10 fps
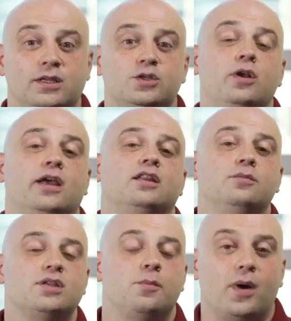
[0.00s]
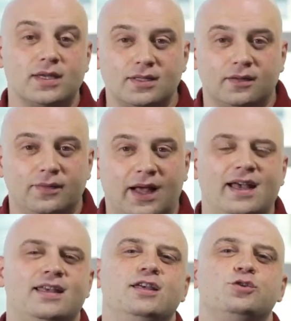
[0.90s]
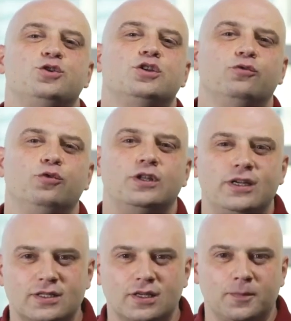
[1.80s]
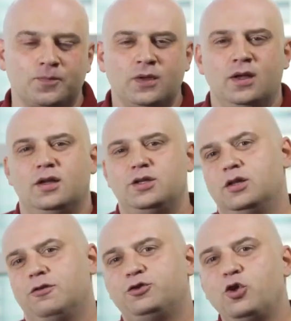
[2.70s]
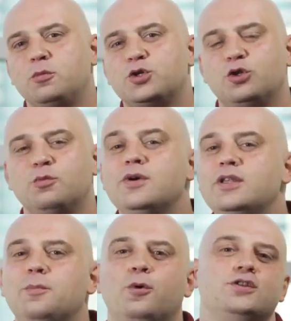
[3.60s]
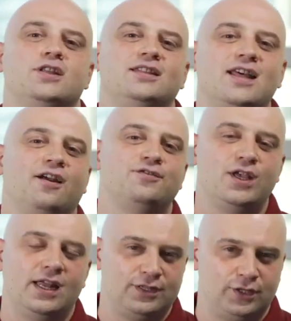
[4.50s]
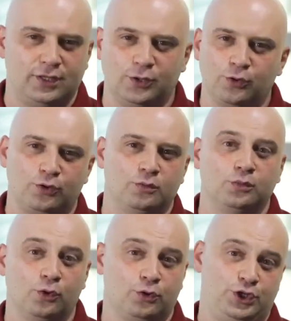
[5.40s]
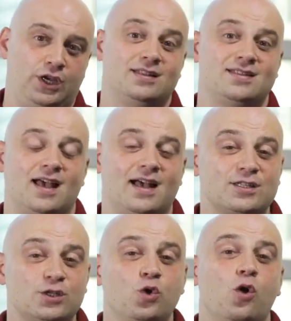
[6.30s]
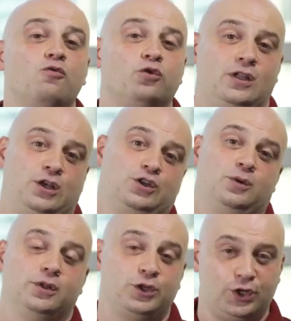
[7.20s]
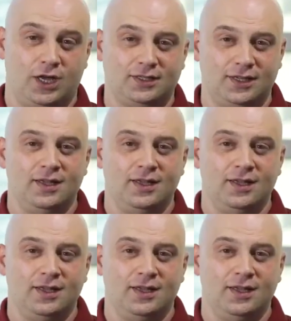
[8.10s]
How safe is it? What are the risks? The thing is that we used blockchain technology as the basis of our platform for a reason.